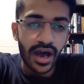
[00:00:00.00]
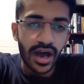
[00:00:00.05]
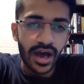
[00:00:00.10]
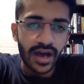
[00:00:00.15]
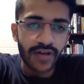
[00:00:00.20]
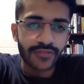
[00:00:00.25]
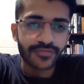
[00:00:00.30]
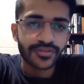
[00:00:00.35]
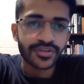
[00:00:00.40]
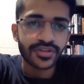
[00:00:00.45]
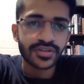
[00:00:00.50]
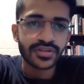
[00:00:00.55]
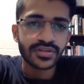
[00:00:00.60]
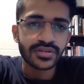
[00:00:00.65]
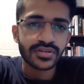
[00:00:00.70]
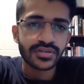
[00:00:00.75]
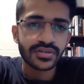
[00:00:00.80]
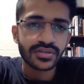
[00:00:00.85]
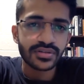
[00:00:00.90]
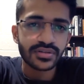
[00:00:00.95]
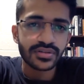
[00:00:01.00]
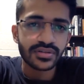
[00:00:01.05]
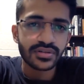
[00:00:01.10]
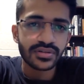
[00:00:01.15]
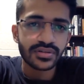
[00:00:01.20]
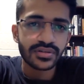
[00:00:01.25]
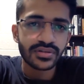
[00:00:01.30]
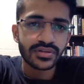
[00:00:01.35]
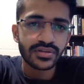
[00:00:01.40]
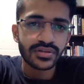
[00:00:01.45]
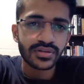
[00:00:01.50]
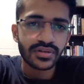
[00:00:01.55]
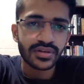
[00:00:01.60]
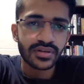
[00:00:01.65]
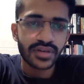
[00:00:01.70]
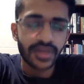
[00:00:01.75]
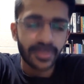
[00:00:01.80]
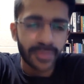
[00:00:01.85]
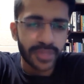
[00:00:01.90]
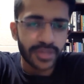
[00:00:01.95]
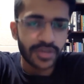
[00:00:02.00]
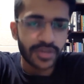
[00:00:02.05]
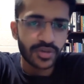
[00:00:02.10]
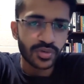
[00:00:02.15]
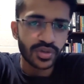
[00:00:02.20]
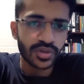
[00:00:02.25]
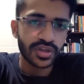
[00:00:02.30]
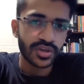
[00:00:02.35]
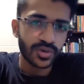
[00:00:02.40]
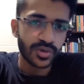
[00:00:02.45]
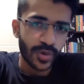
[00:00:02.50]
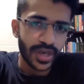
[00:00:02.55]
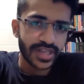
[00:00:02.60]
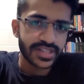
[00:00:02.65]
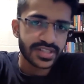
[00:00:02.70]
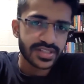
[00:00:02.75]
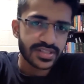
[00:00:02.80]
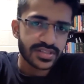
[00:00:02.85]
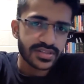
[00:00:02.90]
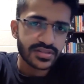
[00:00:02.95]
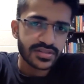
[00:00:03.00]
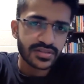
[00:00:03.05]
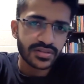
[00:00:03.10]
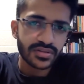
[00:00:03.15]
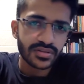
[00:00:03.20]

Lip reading: after coming to the US,